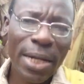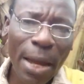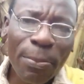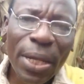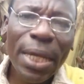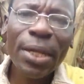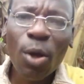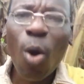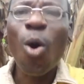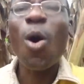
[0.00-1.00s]

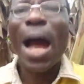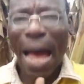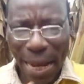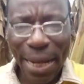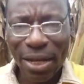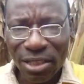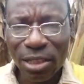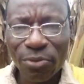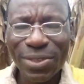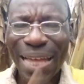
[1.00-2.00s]
napkin or
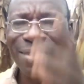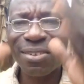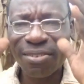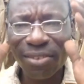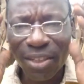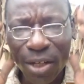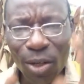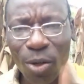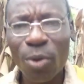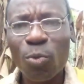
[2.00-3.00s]
handkerchief. That is
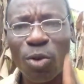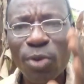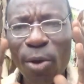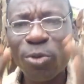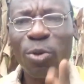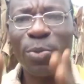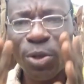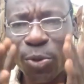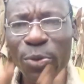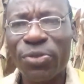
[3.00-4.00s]
what you are going to be
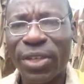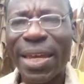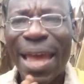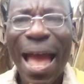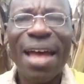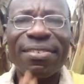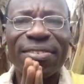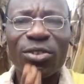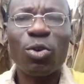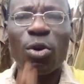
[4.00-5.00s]
using
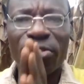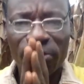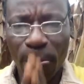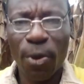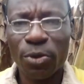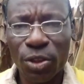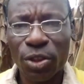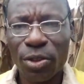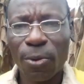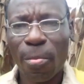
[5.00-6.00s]
as your
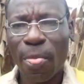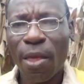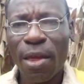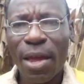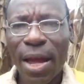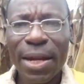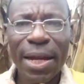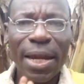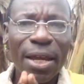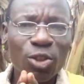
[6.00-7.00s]
sponge. And
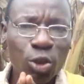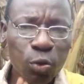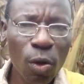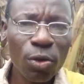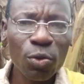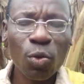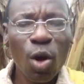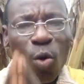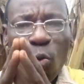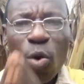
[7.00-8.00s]
I can assure you,
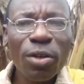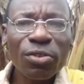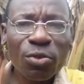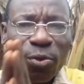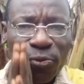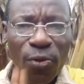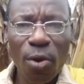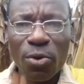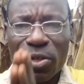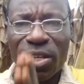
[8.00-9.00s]
once you
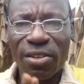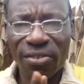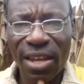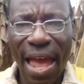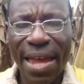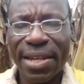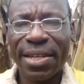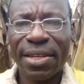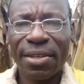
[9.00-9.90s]
follow this guide,